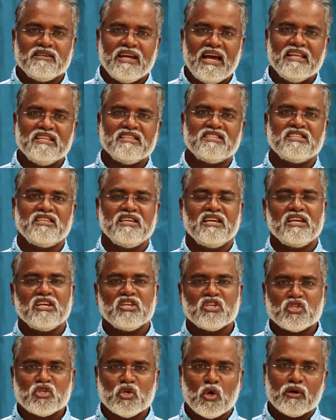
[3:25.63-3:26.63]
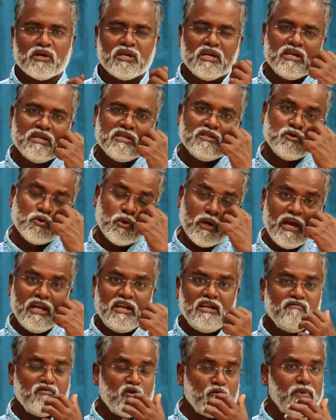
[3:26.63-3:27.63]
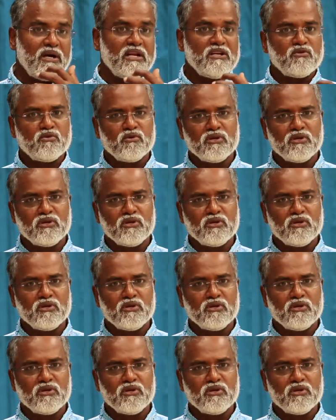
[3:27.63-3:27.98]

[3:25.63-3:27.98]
dancing, jogging, do any movement,